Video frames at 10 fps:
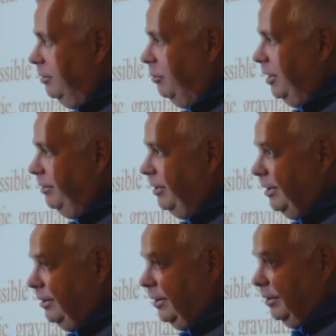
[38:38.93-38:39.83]
whatever
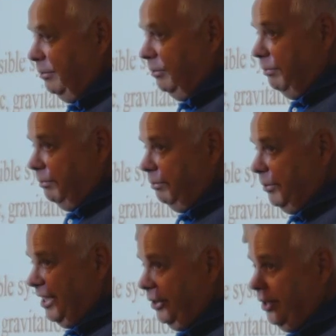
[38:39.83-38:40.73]
the
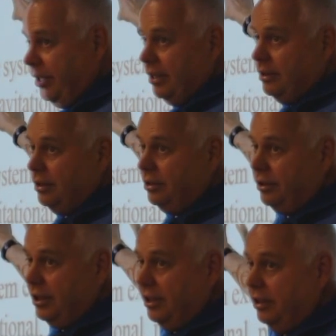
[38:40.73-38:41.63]
material is that
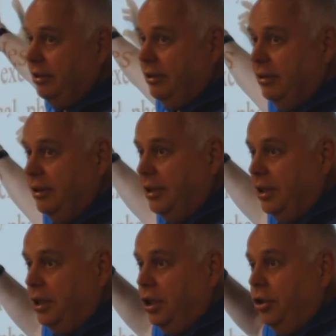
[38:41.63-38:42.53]
you're dealing with,
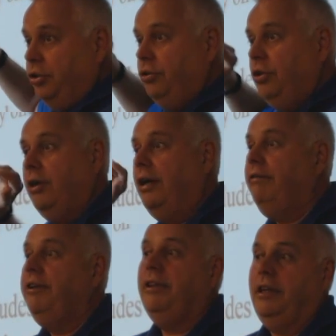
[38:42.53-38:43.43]
you know
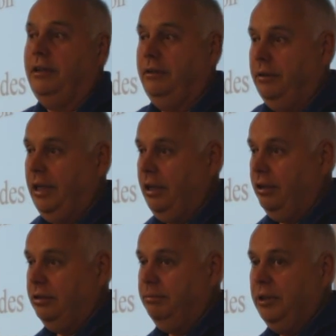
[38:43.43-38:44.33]
everything
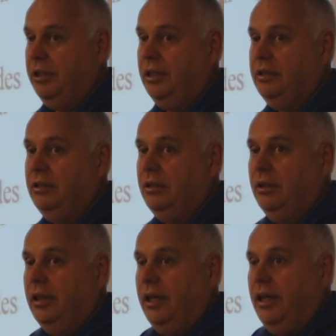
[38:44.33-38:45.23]
else. Because
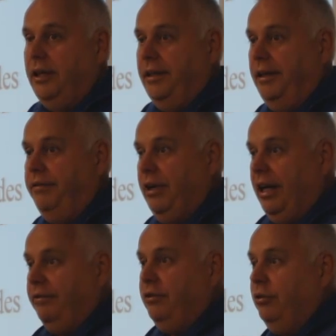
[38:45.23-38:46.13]
if you
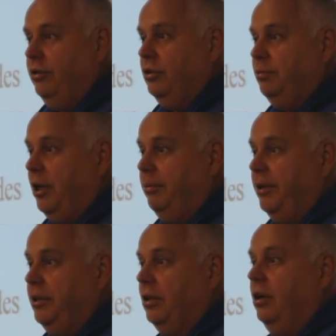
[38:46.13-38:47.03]
have two of those
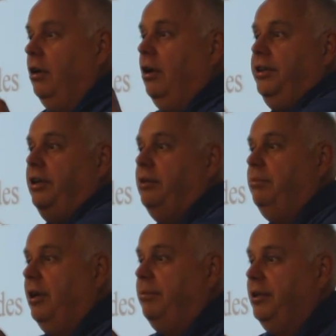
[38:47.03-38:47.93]
properties, all the other
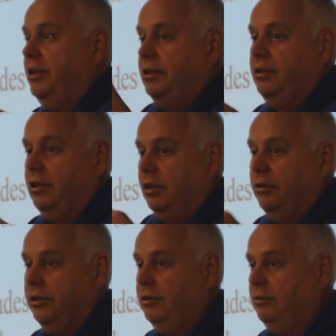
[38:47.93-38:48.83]
properties are
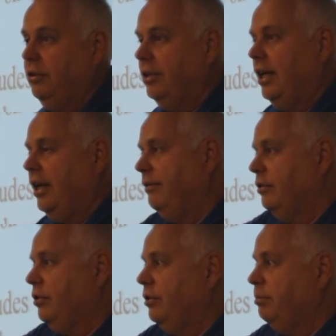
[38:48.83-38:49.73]
going to. You could have
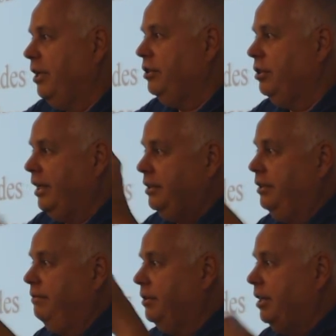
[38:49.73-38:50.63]
a certain pressure at
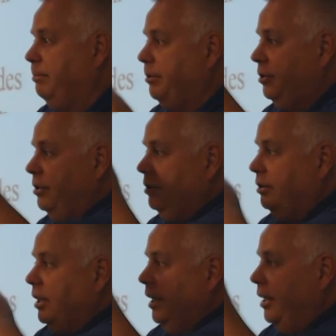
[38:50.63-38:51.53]
different
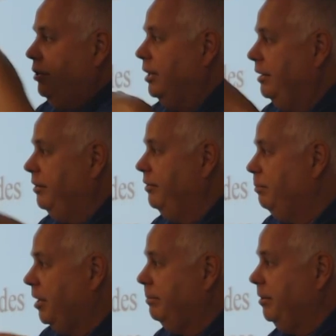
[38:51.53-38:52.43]
temperatures, and you're going to have
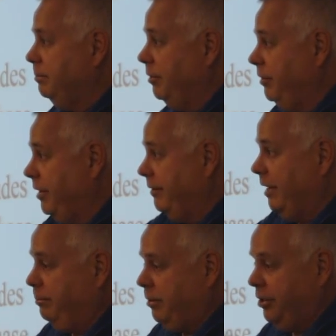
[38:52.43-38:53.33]
different properties. But if you have
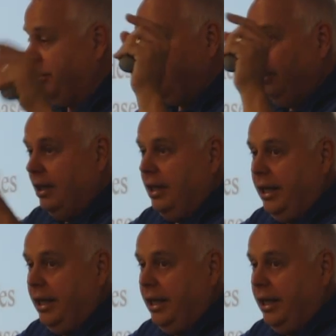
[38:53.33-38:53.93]
that pressure